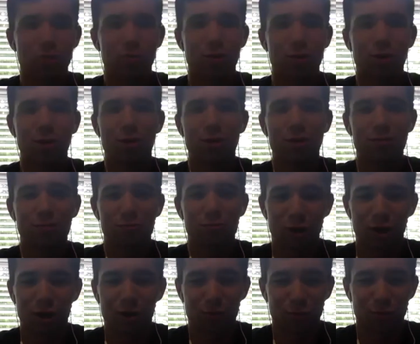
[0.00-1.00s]
you're going to probably
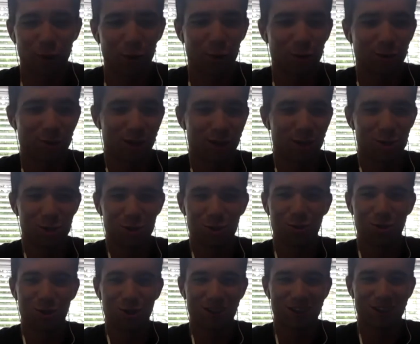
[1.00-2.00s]
prioritize
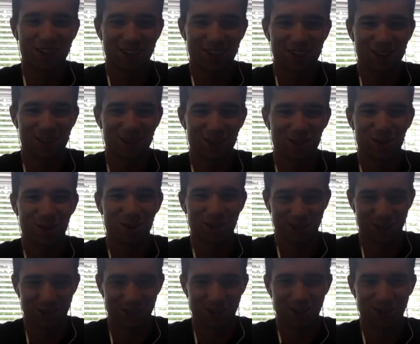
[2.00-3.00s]
shooting, considering
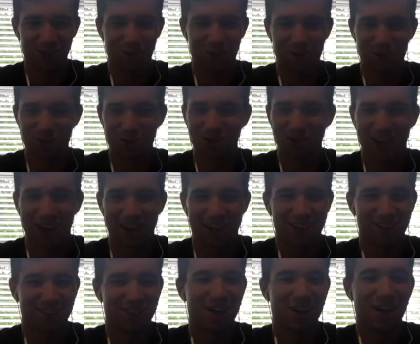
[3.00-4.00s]
your shooting acumen.
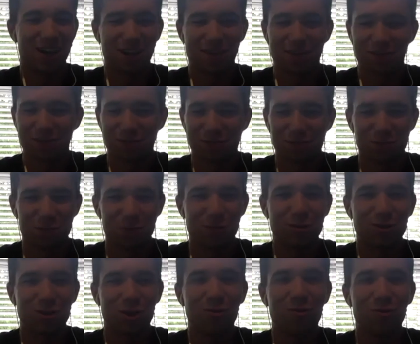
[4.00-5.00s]
If people
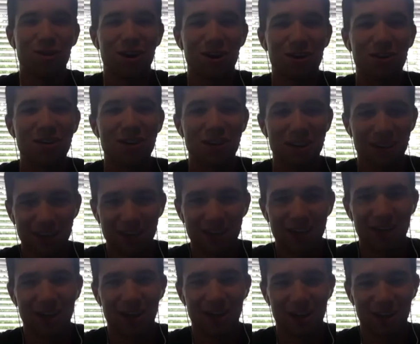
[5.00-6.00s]
don't know,
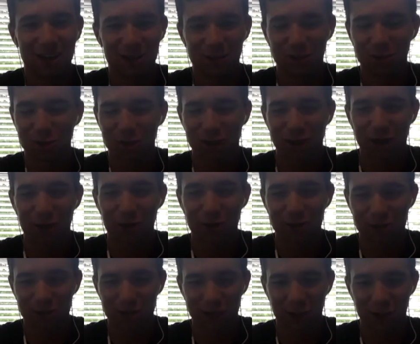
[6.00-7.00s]
Coach Howell is a
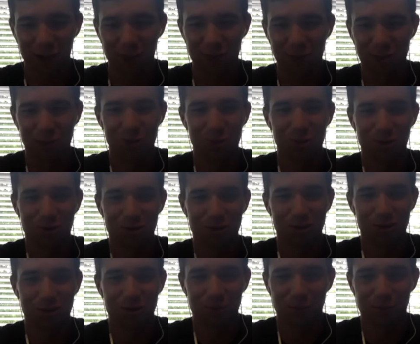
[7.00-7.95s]
hell of a shooter, and when